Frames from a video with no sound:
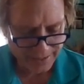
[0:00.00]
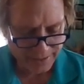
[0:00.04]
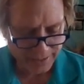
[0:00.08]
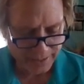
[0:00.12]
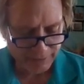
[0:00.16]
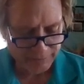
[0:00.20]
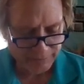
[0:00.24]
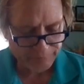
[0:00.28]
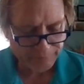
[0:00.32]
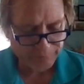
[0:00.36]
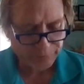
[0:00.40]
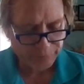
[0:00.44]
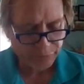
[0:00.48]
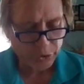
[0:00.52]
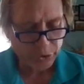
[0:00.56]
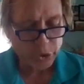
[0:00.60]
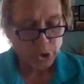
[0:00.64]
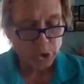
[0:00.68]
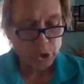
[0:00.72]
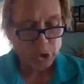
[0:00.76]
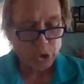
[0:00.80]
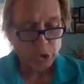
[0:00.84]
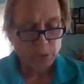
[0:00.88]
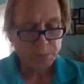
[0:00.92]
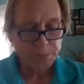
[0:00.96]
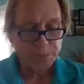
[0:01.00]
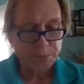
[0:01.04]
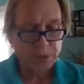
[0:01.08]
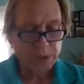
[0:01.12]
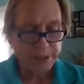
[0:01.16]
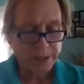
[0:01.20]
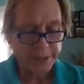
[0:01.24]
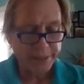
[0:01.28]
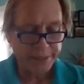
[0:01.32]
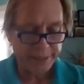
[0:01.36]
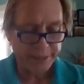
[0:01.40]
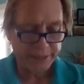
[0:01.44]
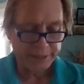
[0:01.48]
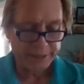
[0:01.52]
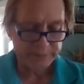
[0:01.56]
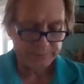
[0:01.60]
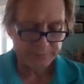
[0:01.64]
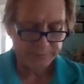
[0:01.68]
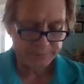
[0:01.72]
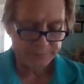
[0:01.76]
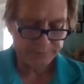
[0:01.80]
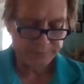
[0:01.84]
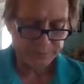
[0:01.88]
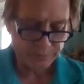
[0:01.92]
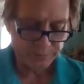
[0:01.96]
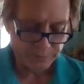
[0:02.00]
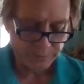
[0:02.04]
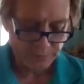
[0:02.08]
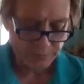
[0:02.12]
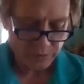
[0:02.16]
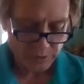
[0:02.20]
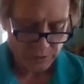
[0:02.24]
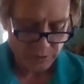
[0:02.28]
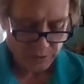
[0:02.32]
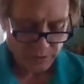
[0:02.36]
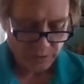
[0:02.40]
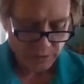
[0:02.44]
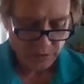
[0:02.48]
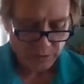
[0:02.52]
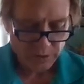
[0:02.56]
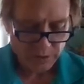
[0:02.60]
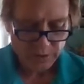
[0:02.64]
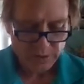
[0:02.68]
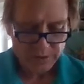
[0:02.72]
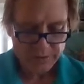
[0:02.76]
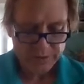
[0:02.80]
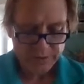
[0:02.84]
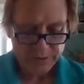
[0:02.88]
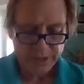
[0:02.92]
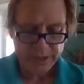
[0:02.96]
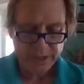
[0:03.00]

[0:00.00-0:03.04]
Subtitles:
in a vertical plane. The